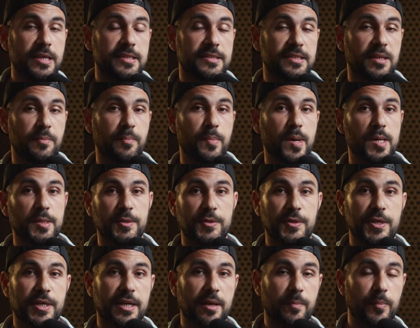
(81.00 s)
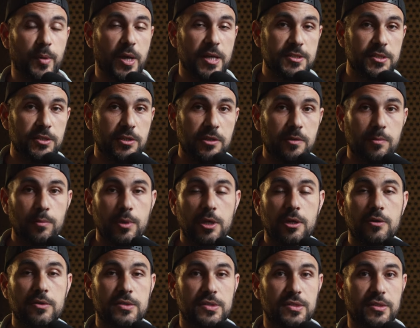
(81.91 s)
is the battery capacity,
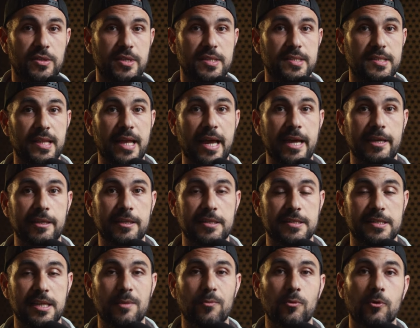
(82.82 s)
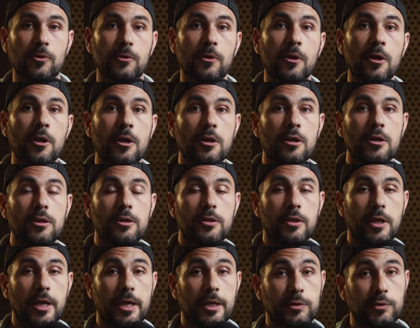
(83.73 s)
because this light is able
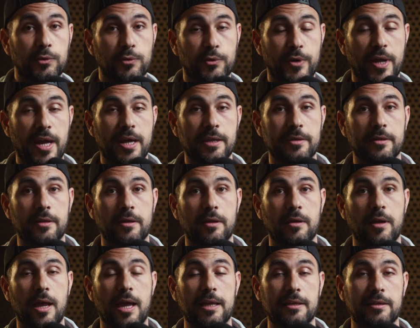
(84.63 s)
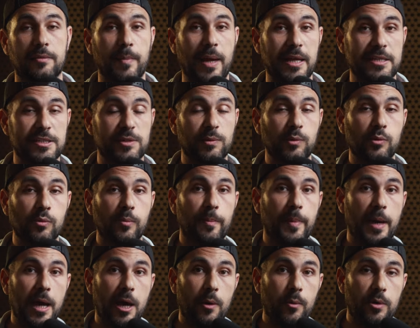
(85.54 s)
to run at maximum
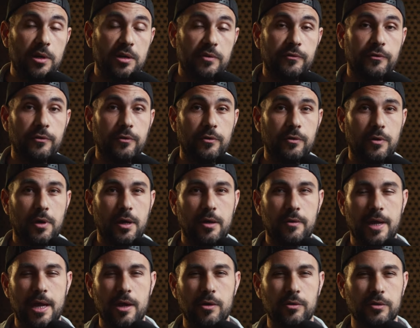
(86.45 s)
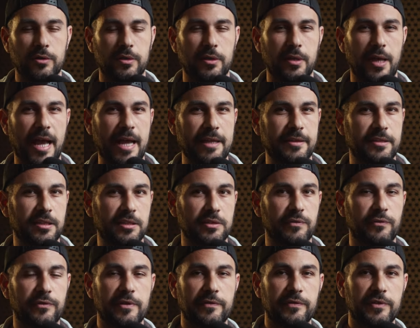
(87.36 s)
power for around
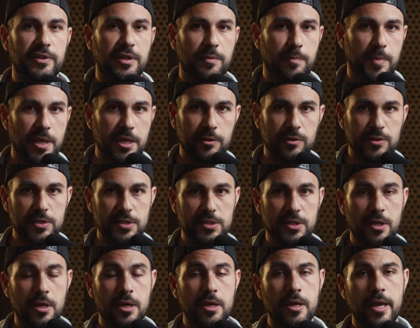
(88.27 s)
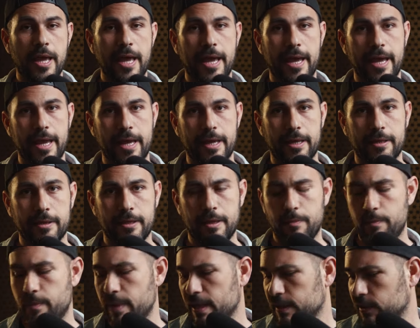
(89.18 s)
150 minutes and
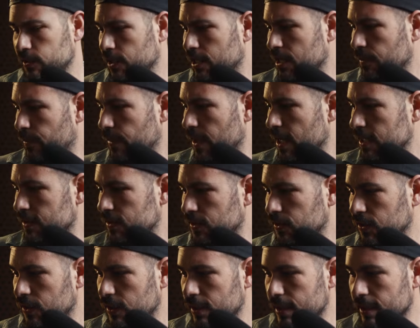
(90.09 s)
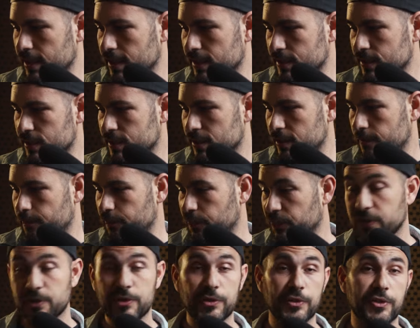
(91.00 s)
the battery capacity is
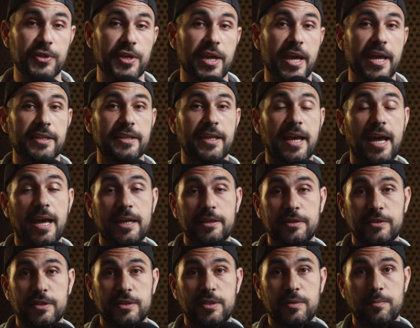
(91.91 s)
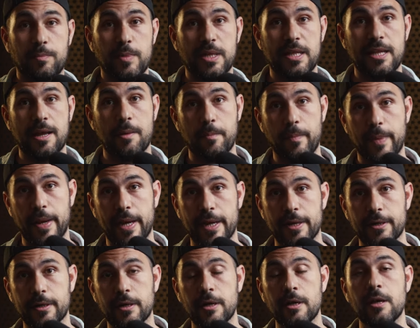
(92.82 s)
3800
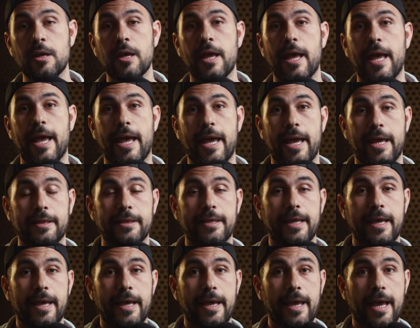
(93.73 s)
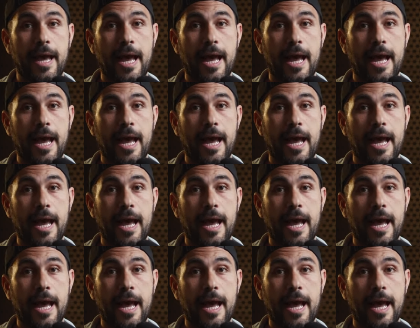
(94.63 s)
milliampere. And the